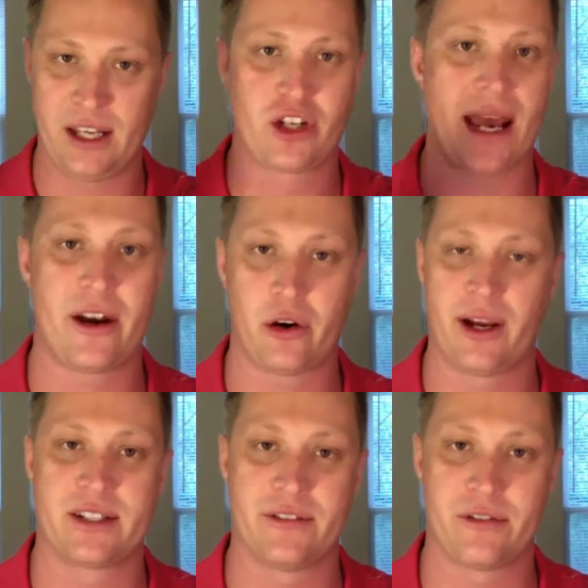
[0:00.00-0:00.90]
category
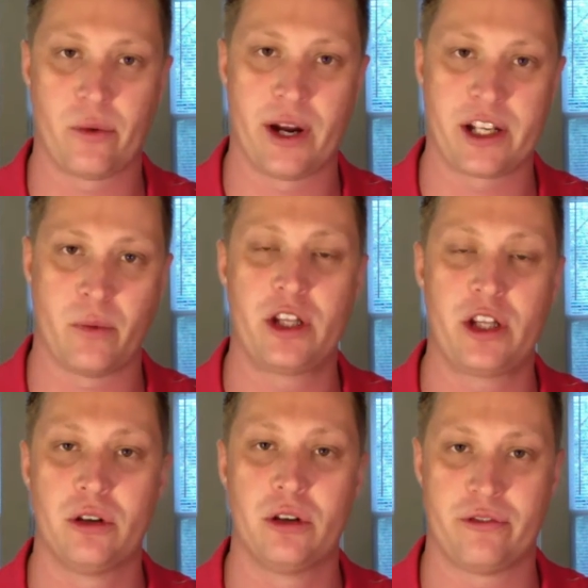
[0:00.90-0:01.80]
has different ranks, but what do
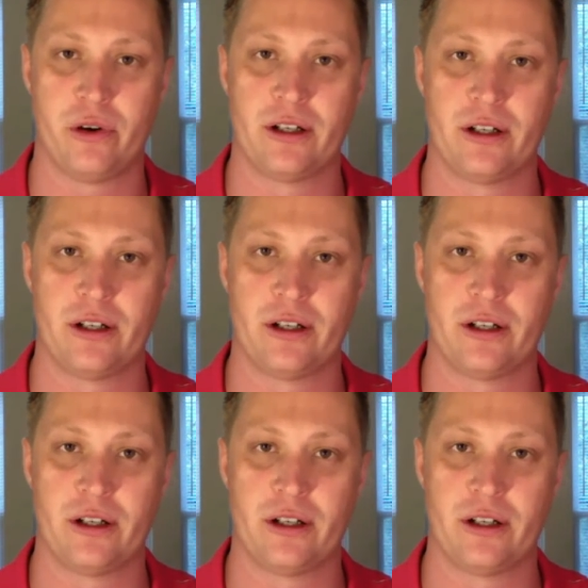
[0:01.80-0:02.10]
you look for?